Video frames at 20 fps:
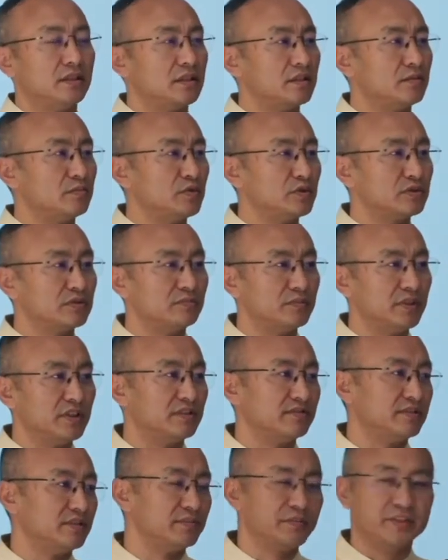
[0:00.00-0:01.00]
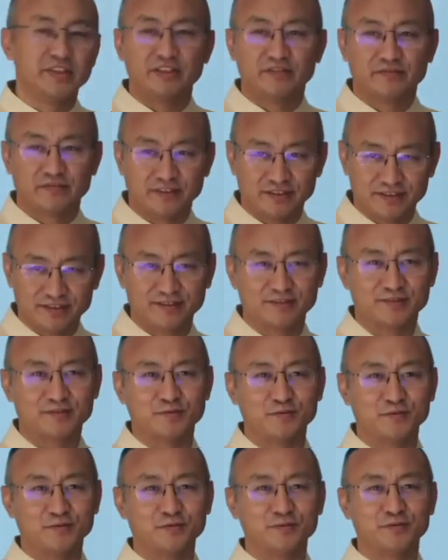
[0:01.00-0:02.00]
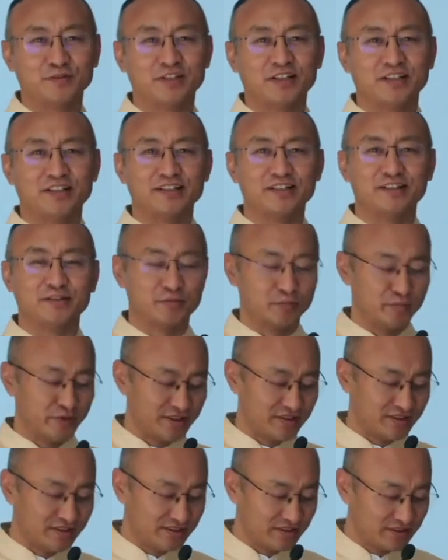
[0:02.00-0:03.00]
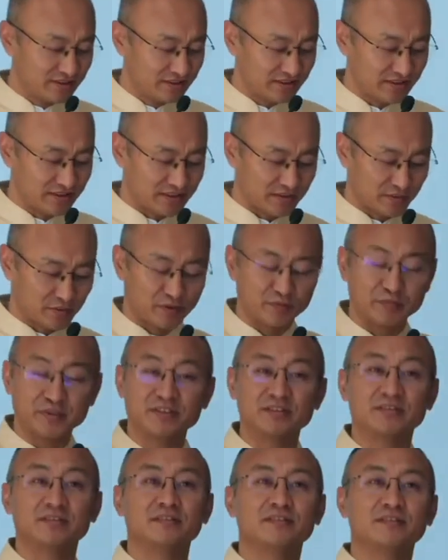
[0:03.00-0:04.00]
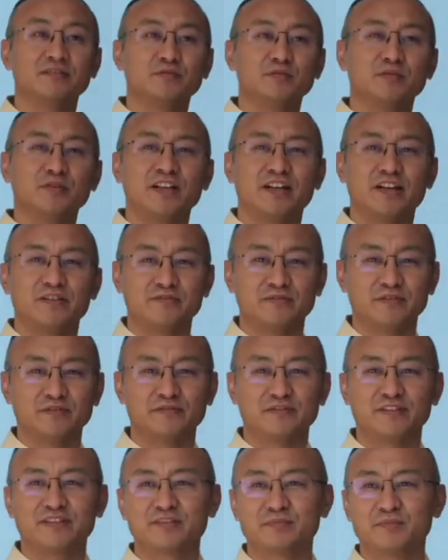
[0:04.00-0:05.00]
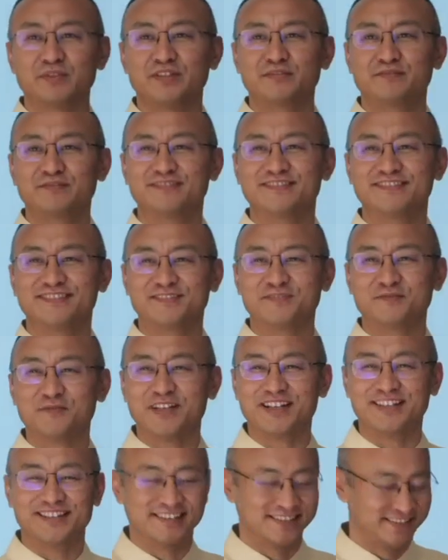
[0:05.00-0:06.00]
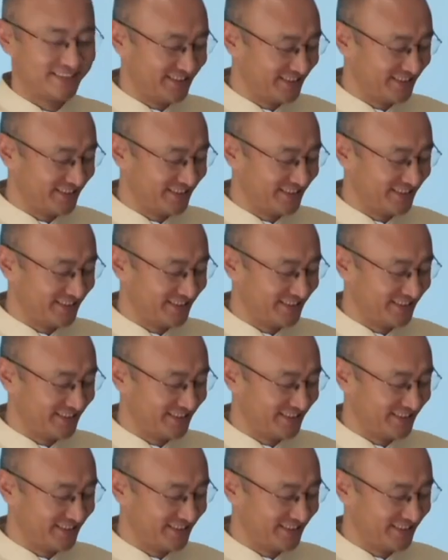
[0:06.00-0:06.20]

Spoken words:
our most beloved media friends who are in our midst. As promised, we will have refreshment after this together.